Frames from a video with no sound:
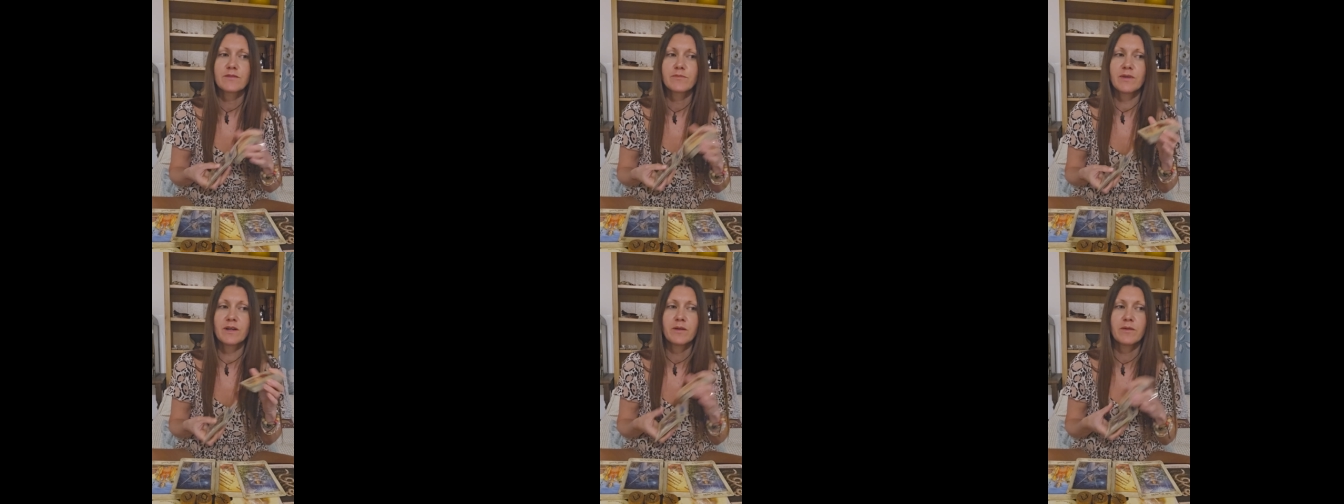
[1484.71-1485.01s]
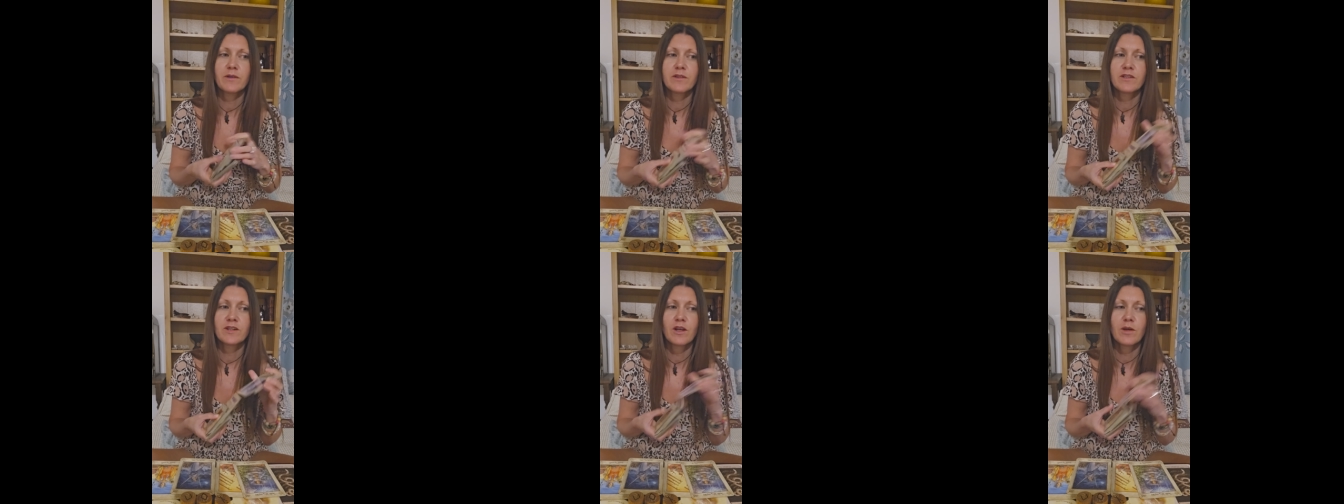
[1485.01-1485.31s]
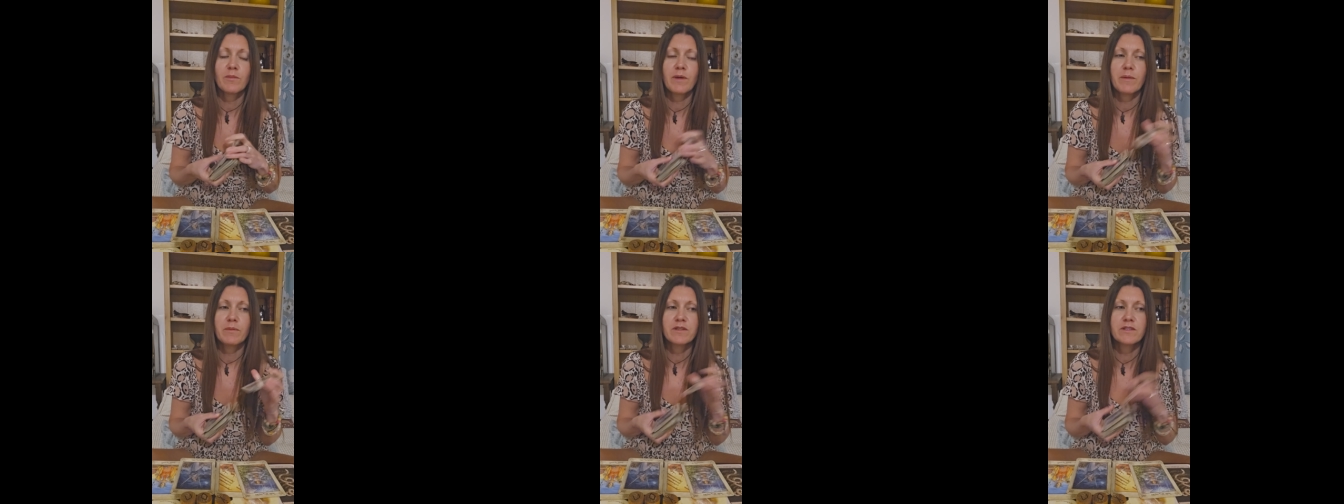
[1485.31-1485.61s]
I don't
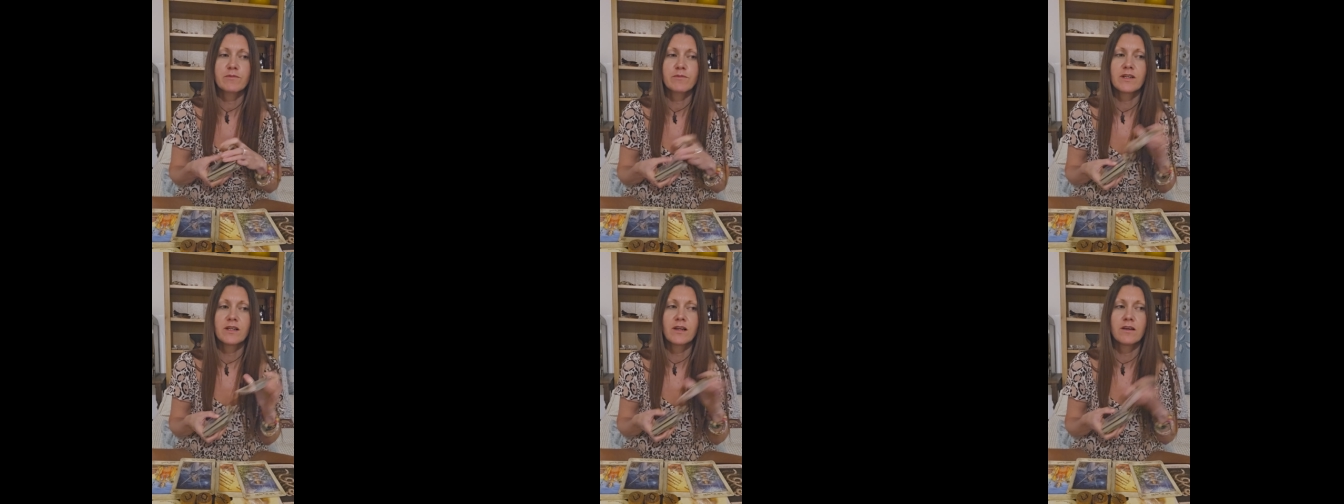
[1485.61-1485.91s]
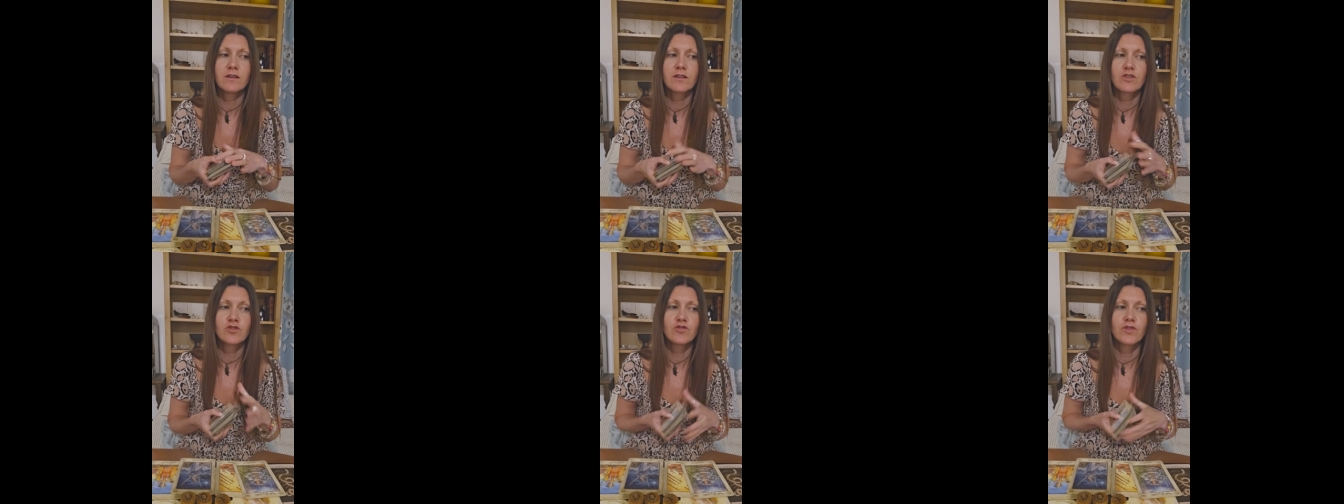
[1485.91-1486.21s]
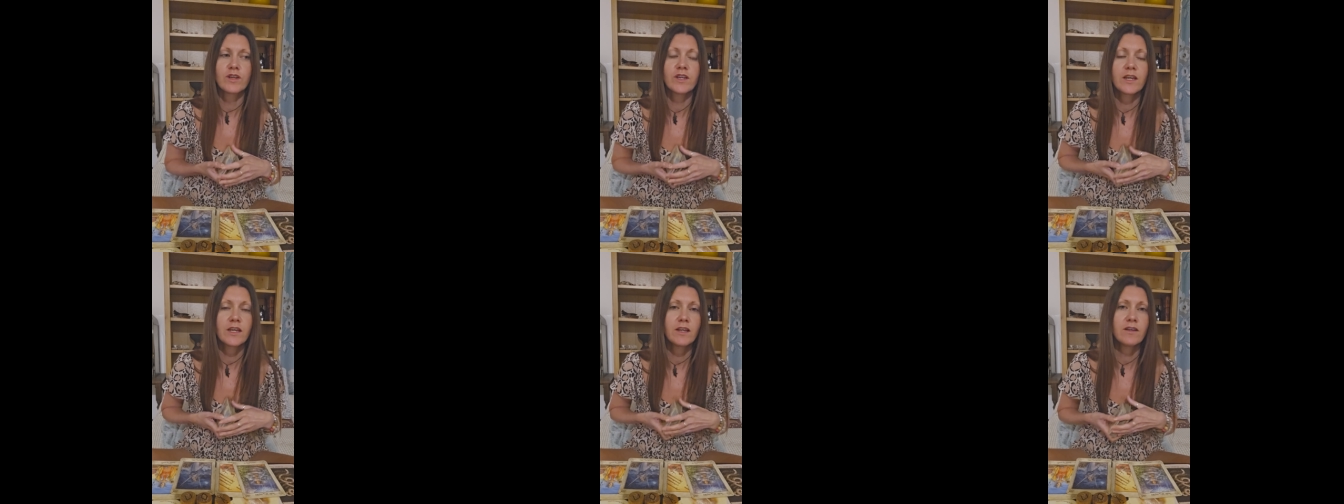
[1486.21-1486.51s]
know, maybe somebody likes
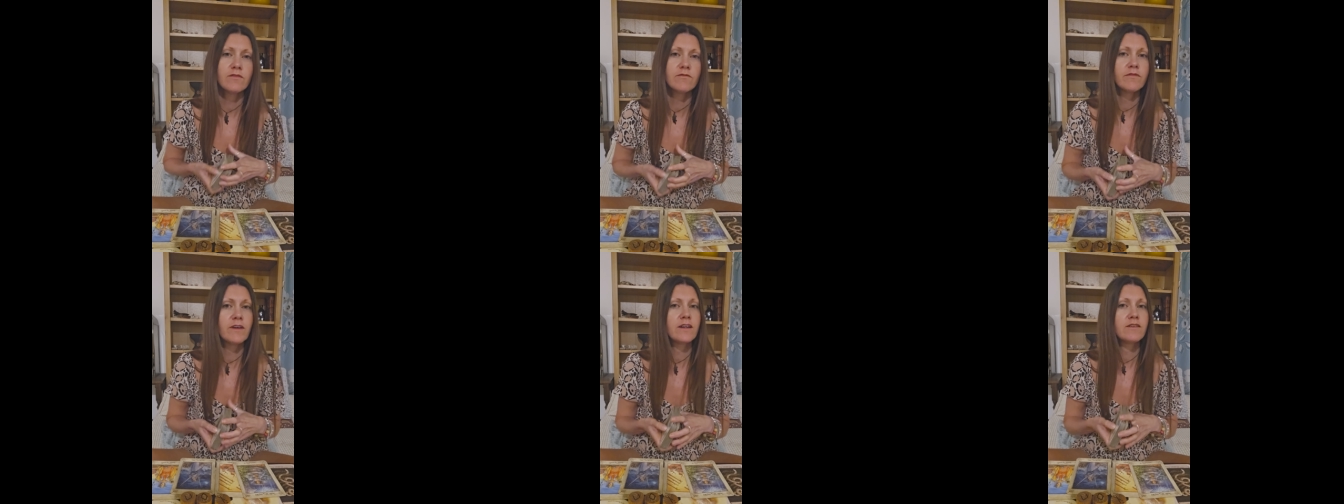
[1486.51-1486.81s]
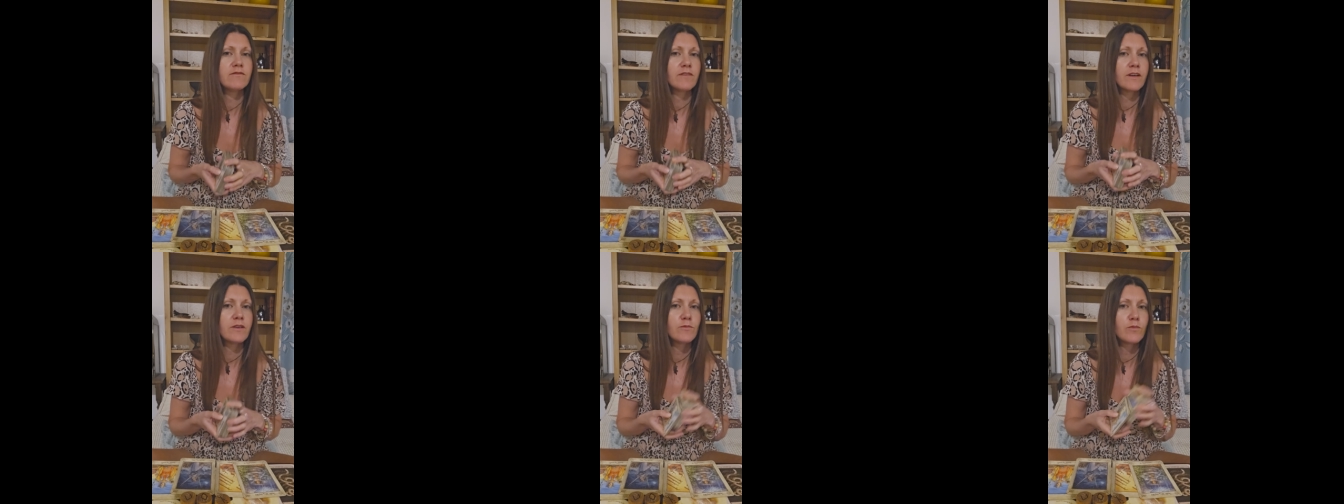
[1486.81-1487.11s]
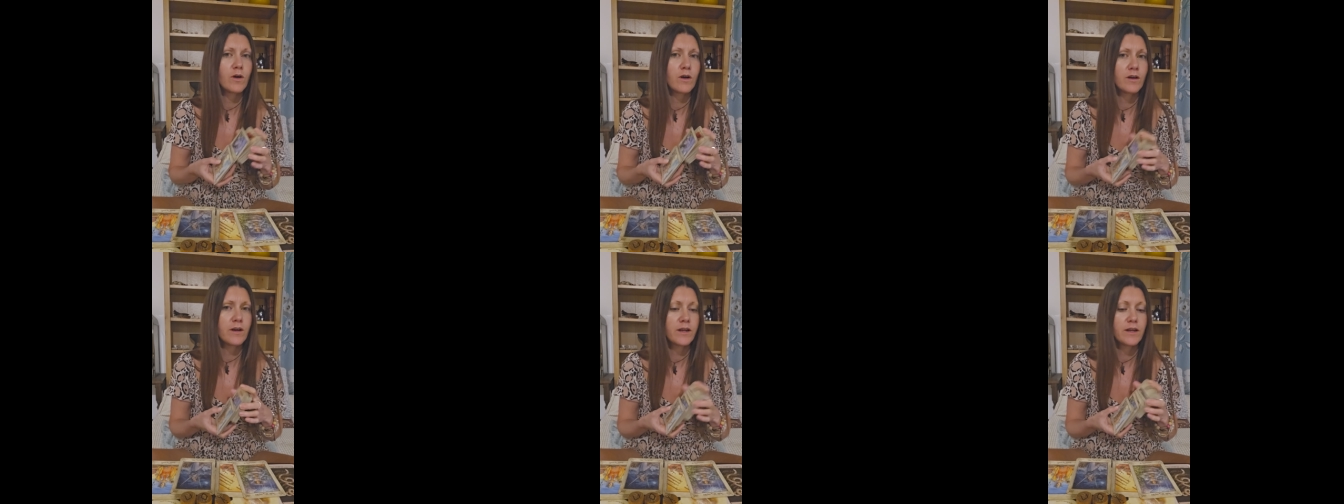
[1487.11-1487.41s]
drinking red red
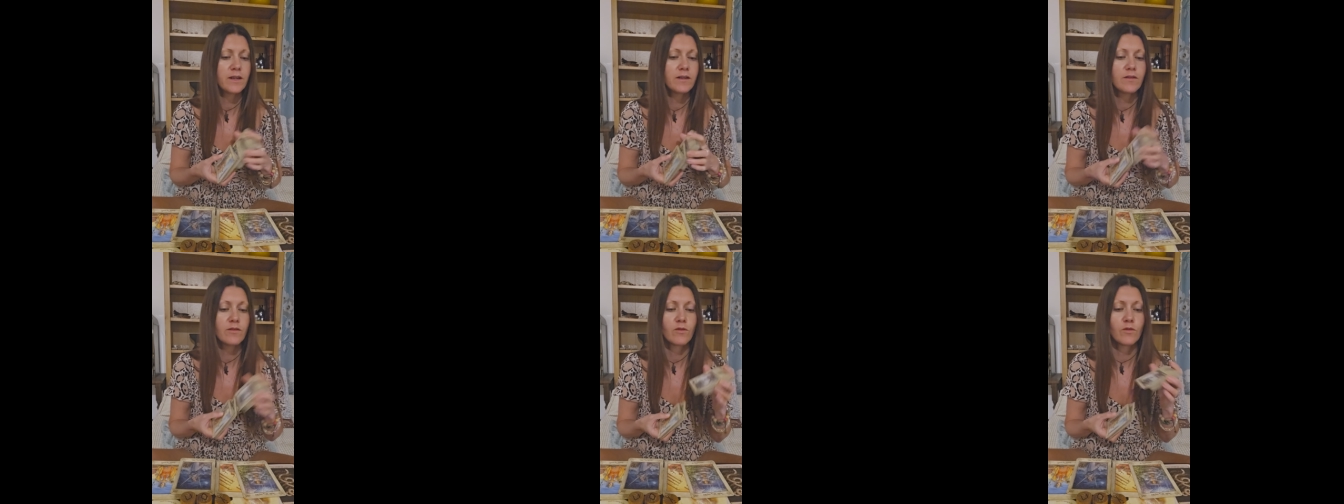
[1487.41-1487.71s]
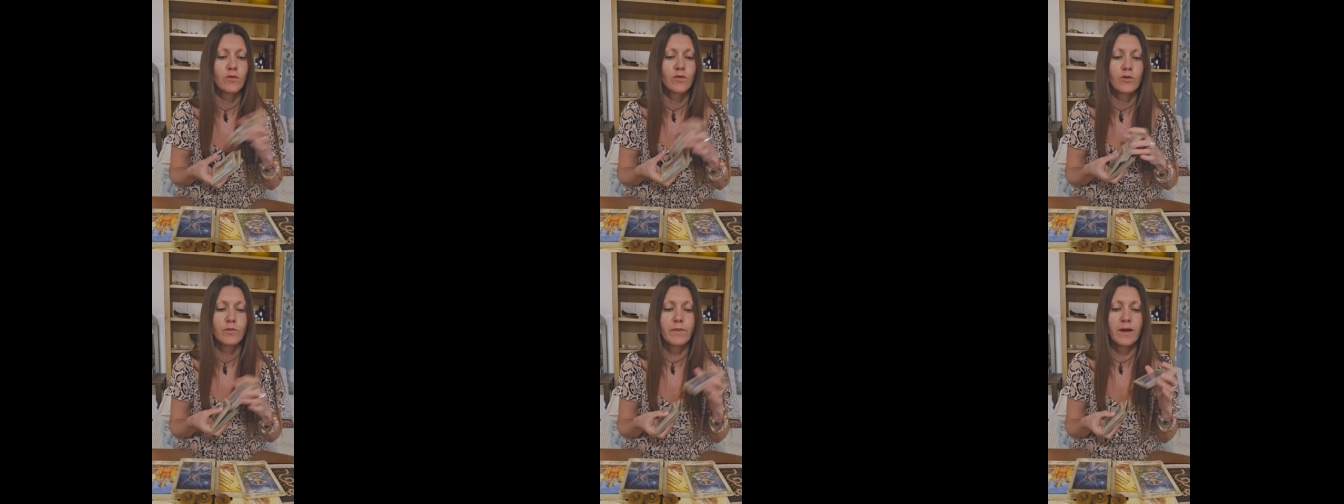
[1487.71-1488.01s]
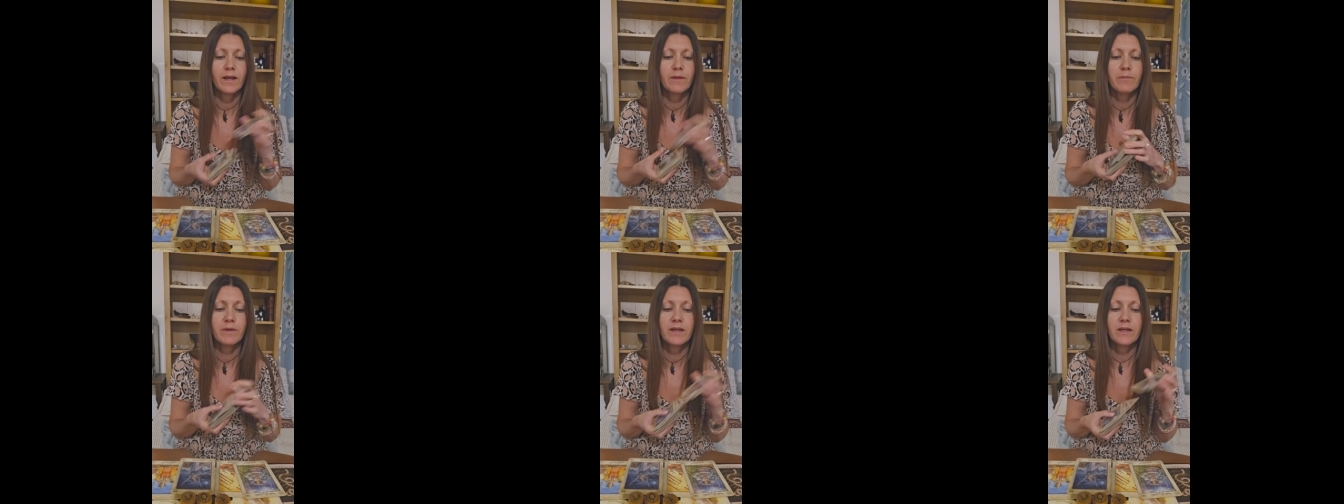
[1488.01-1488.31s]
wine or
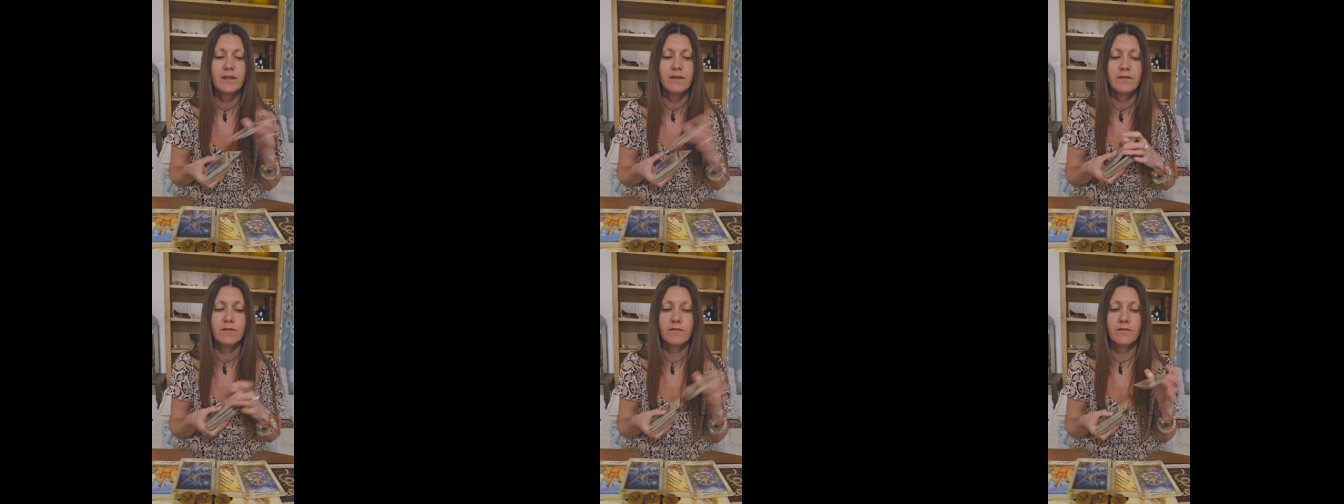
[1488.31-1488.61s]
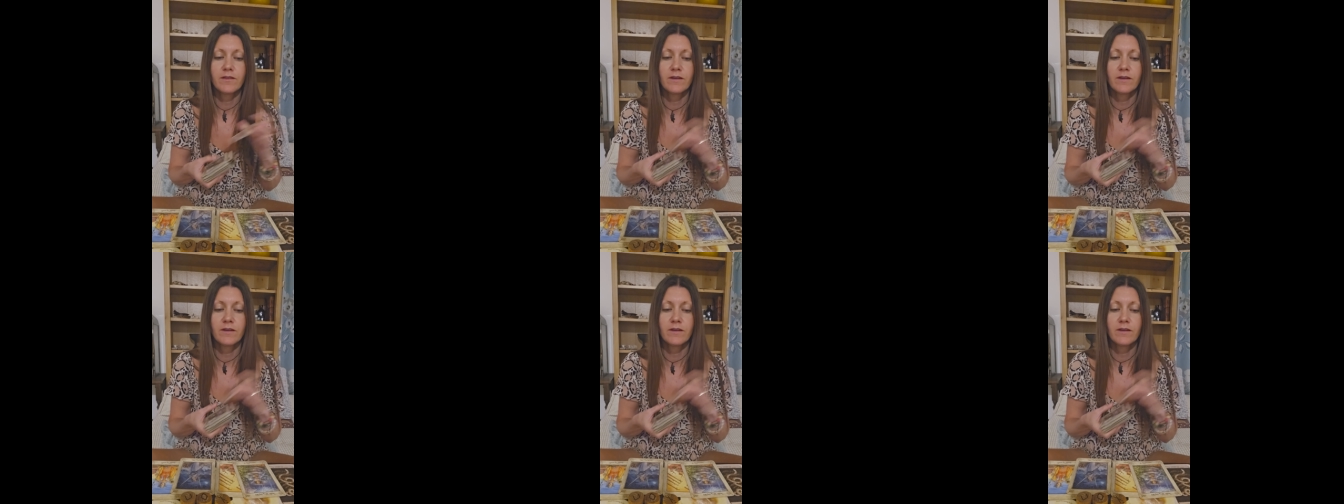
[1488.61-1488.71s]
maybe